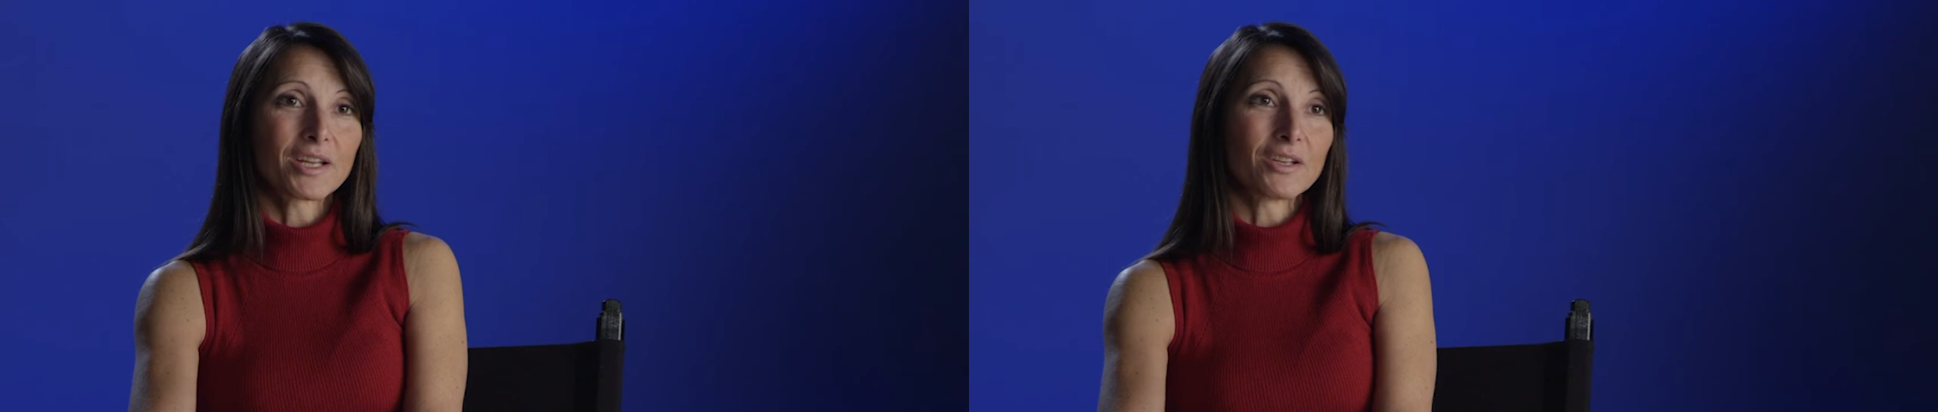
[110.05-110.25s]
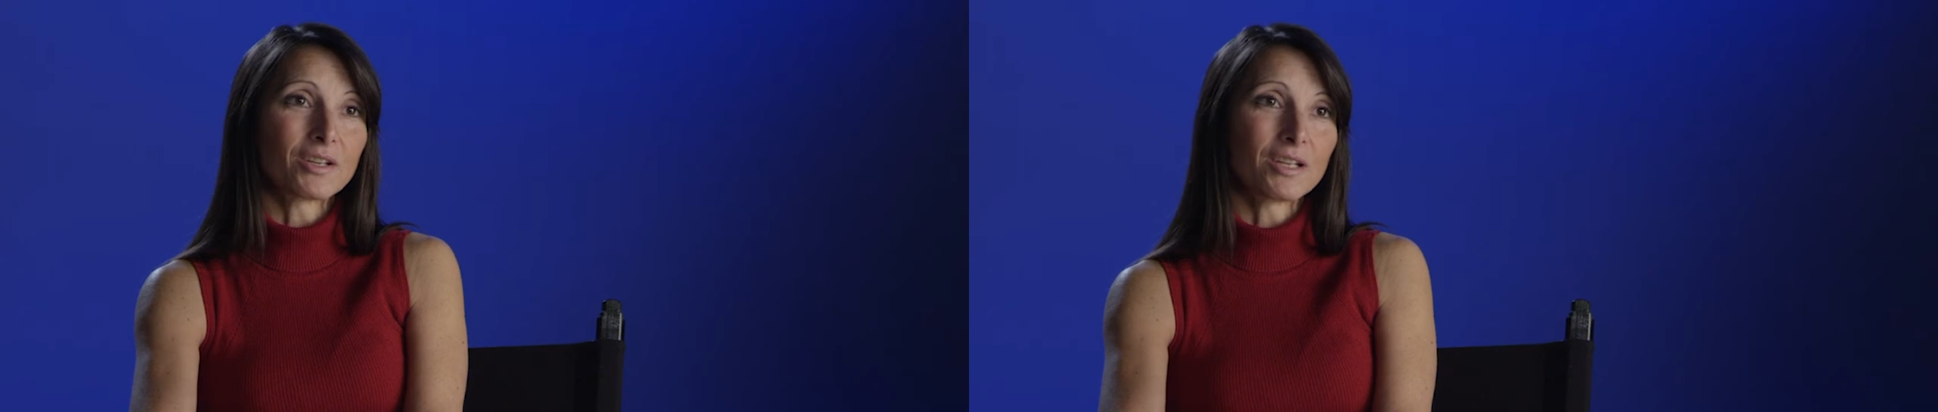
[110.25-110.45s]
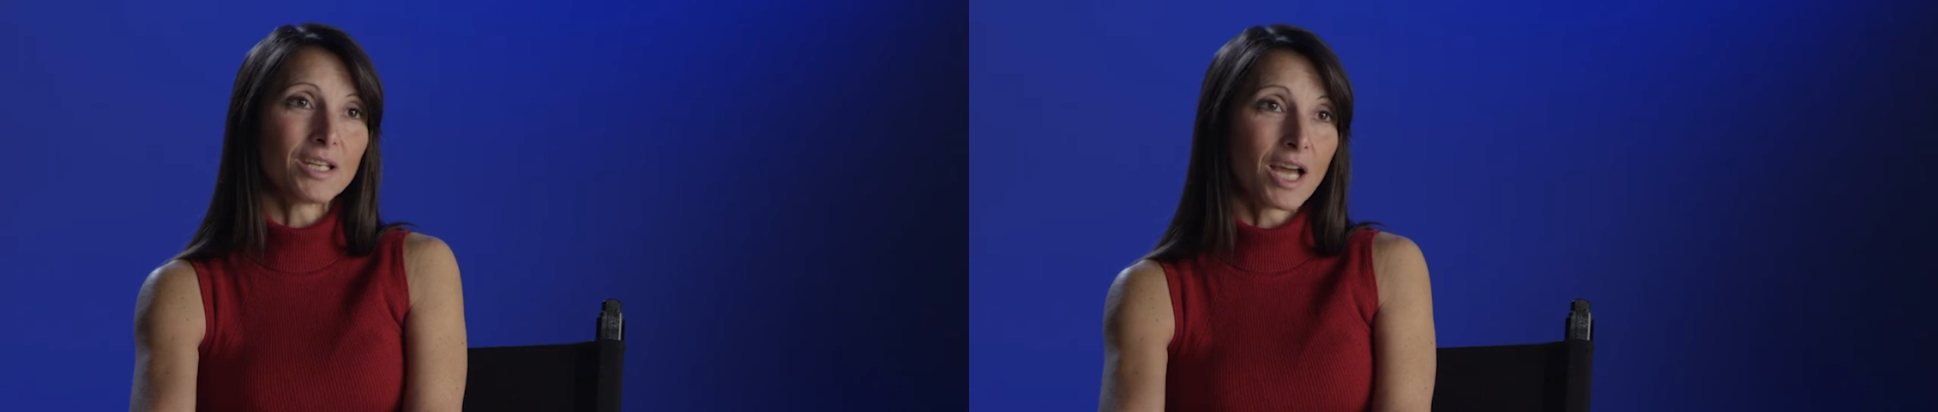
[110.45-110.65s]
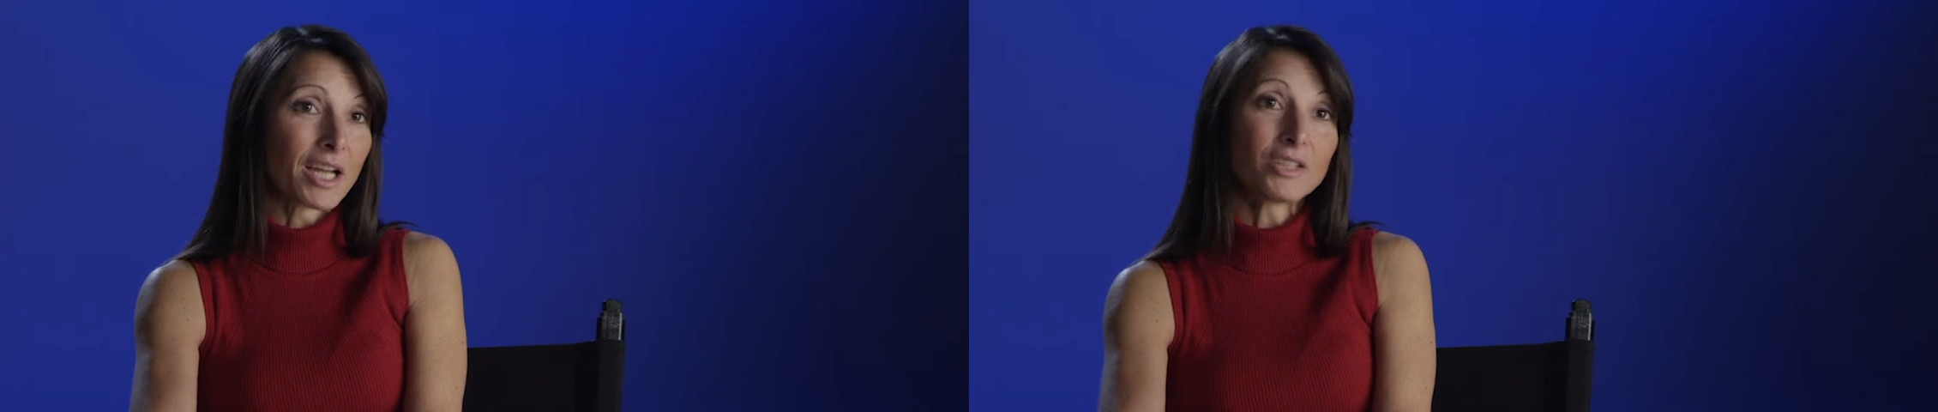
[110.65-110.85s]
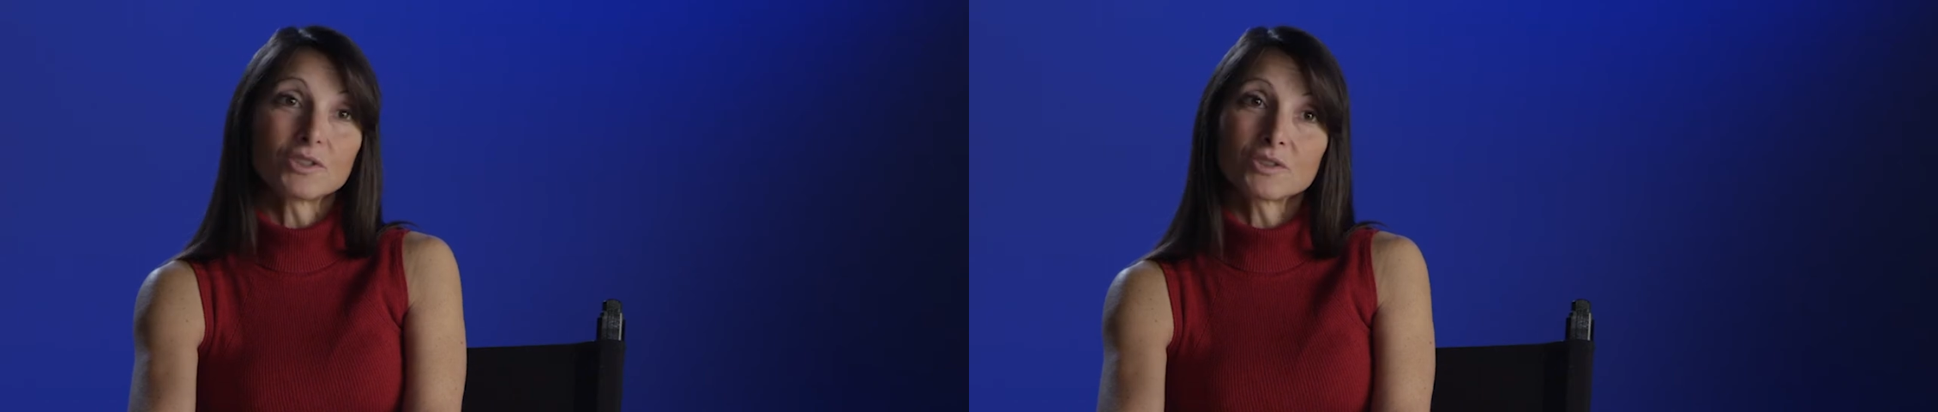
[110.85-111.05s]
and
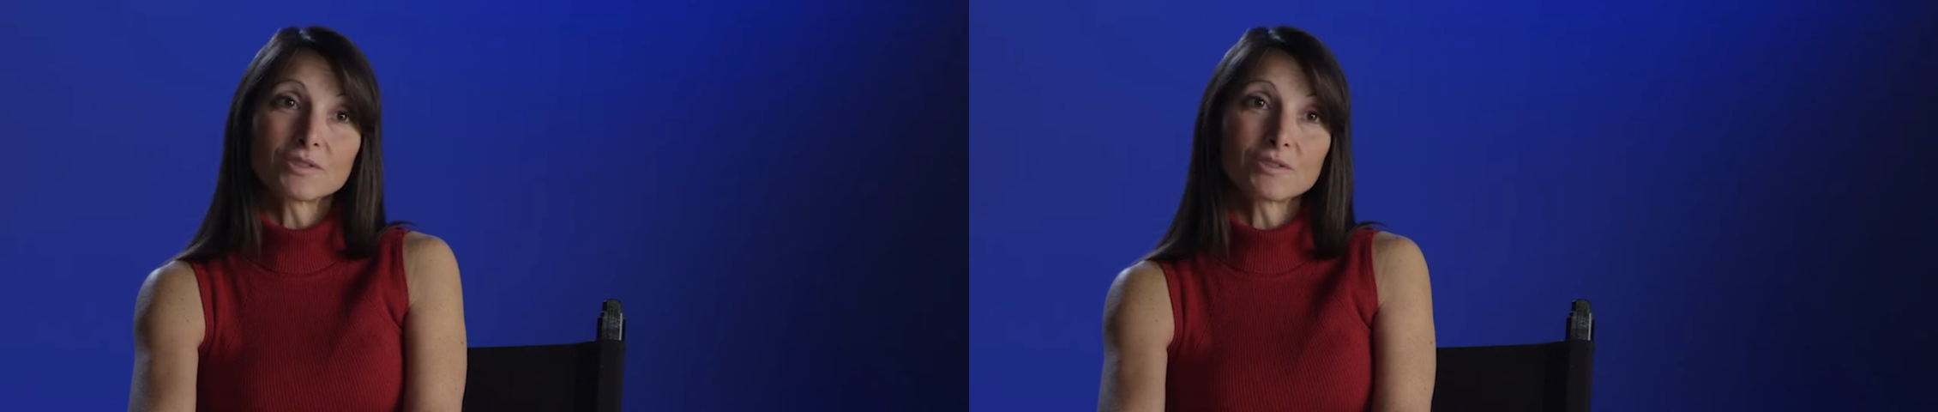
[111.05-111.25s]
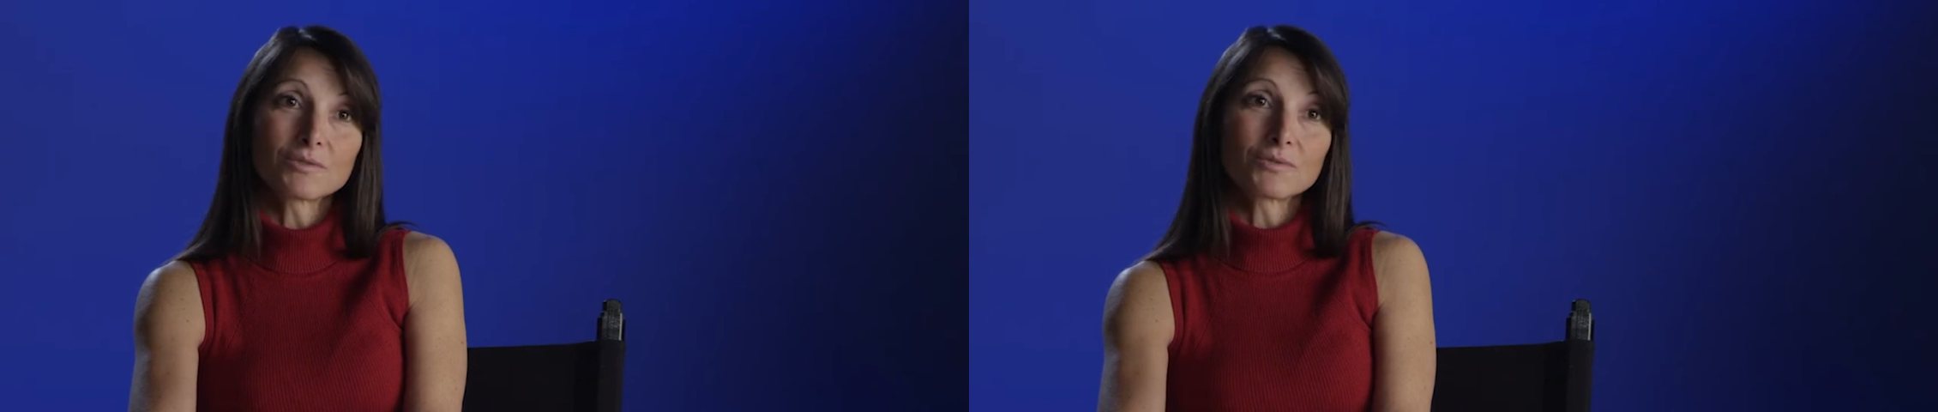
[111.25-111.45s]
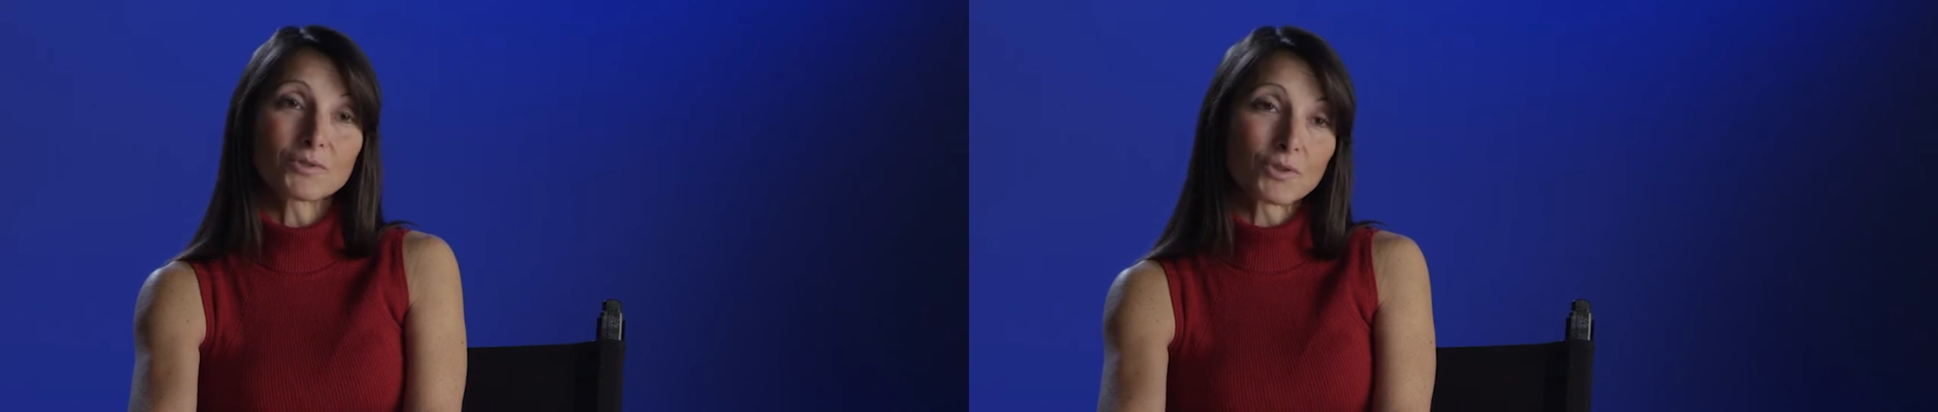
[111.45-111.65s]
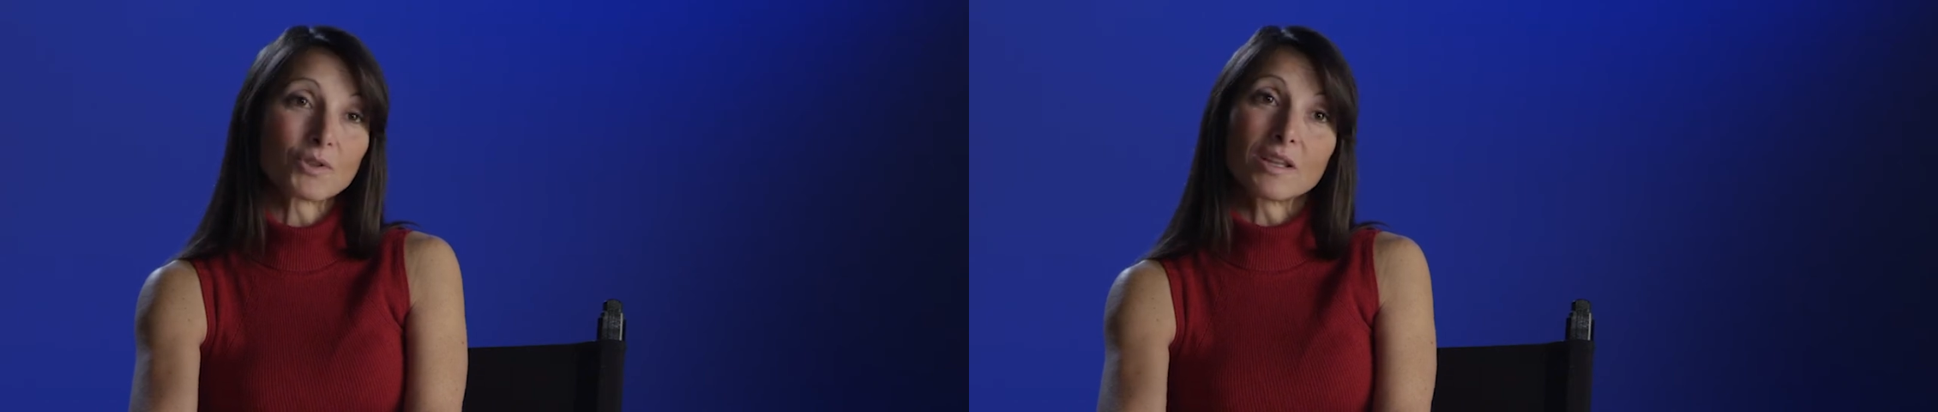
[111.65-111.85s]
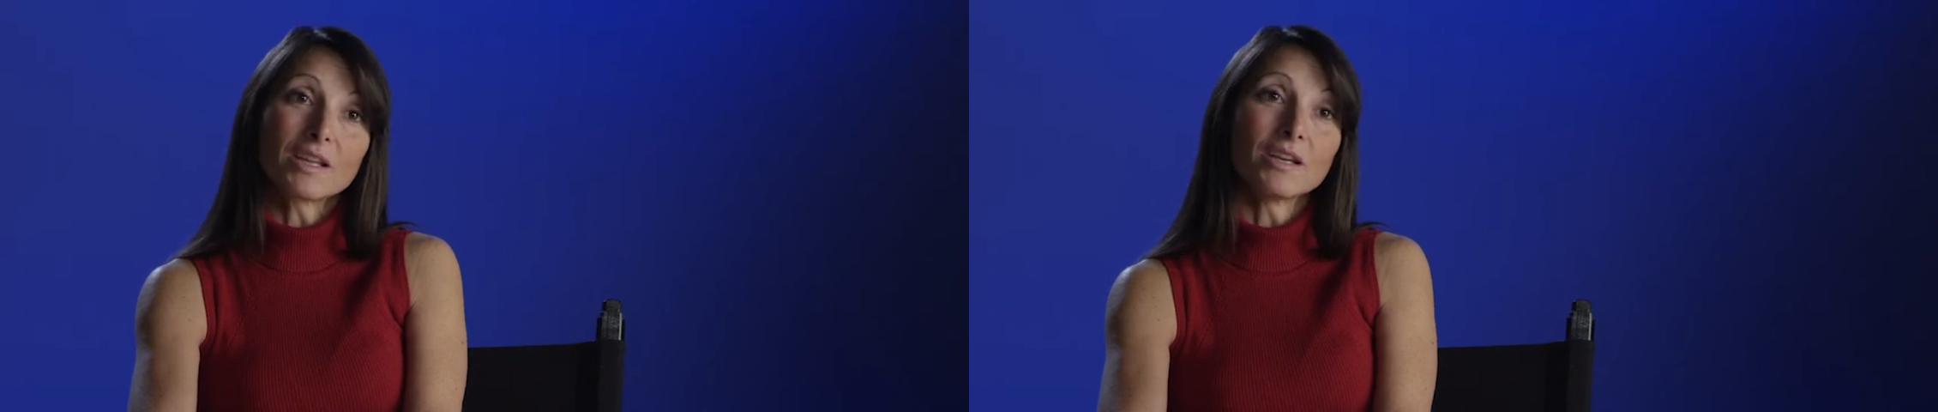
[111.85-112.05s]
nice for her
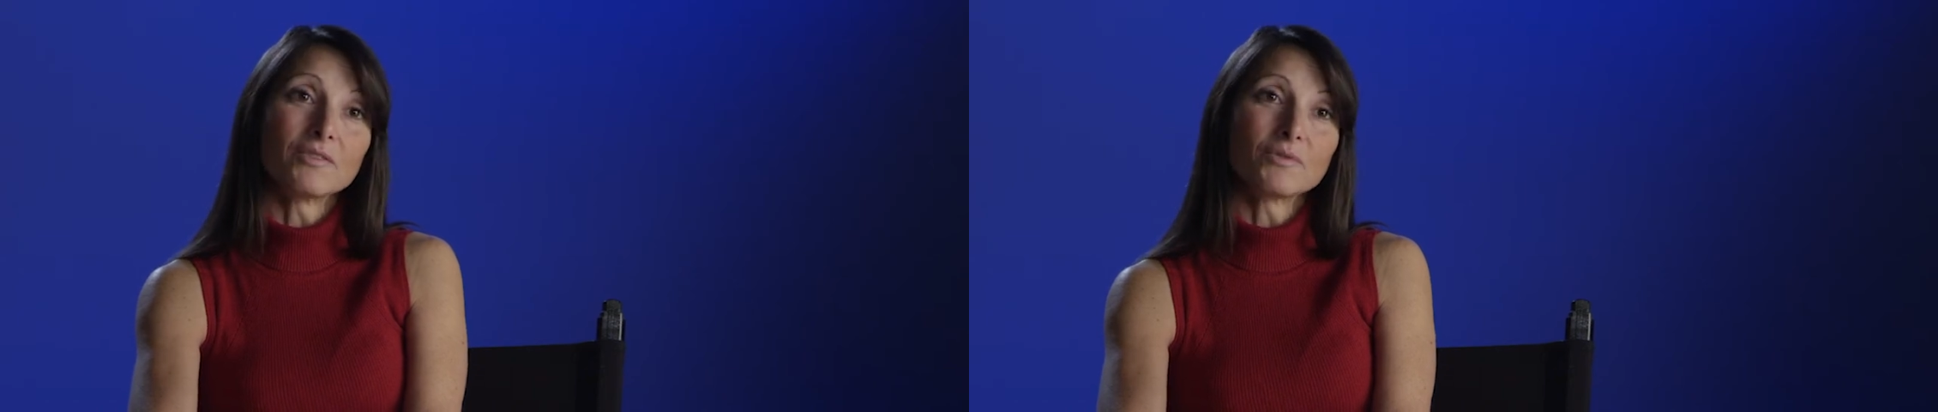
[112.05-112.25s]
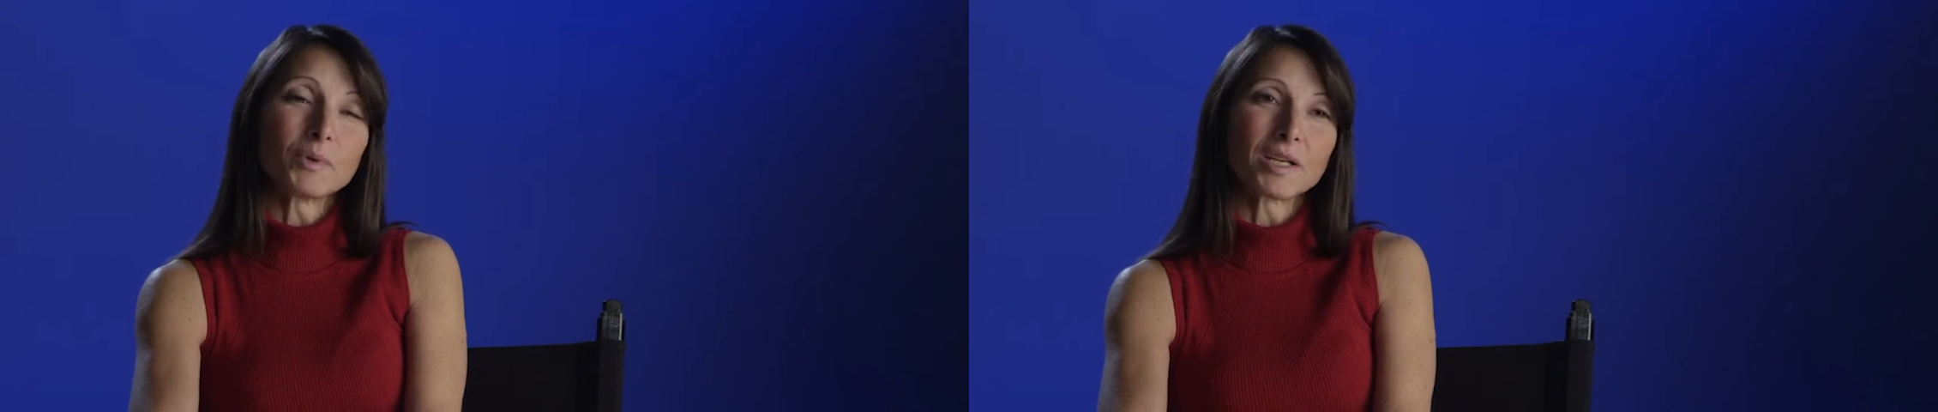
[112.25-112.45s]
to live,